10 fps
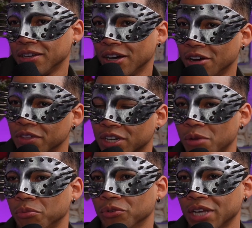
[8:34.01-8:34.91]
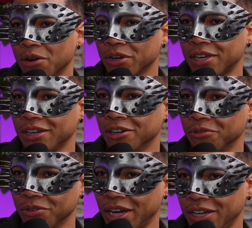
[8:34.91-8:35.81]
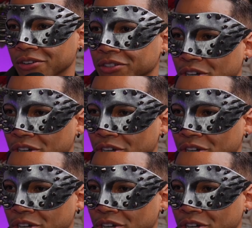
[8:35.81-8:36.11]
of the couples that were here 8 years